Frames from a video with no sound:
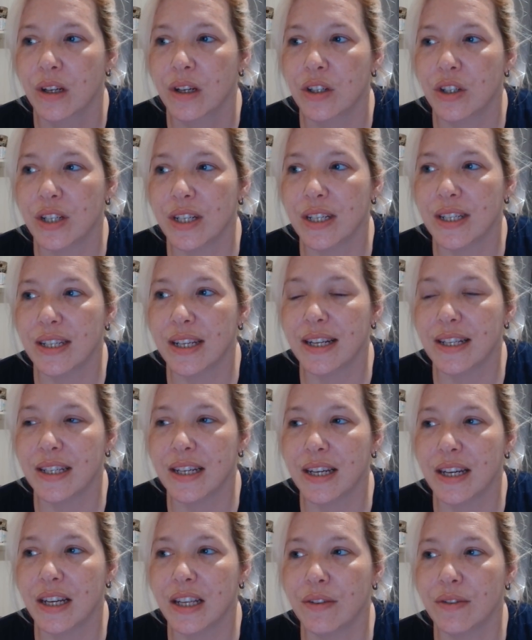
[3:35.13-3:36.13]
She said
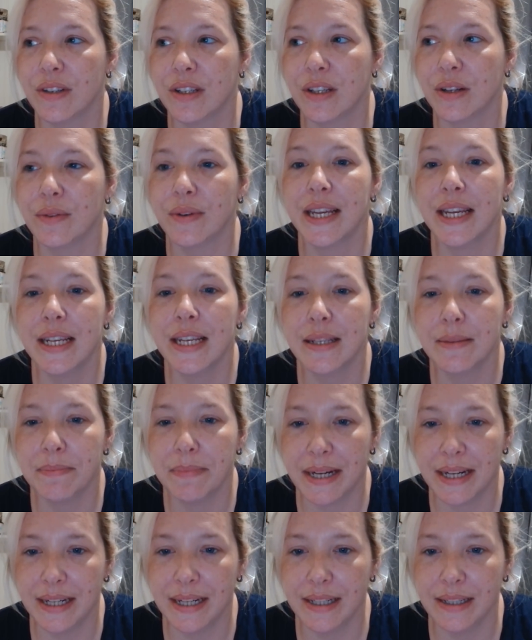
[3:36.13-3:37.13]
the result is
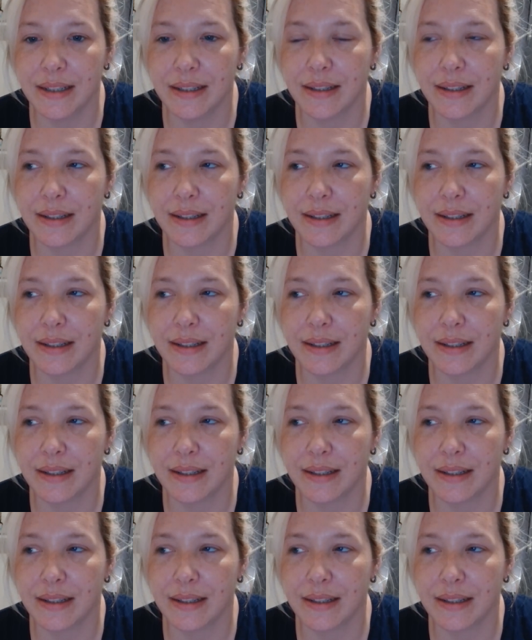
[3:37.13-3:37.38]
back.